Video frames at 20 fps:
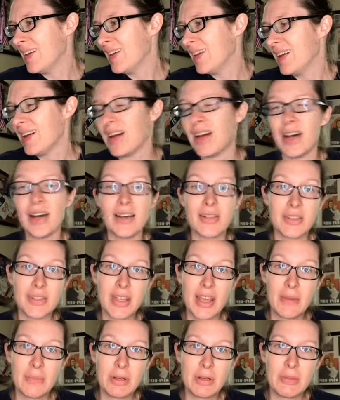I'm
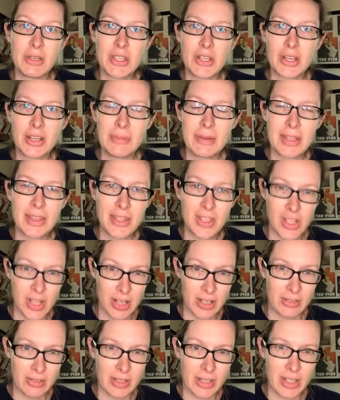going to be talking about the
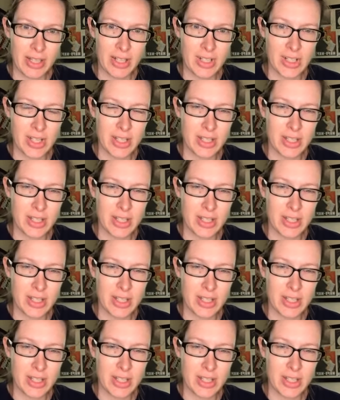Chekhov collection.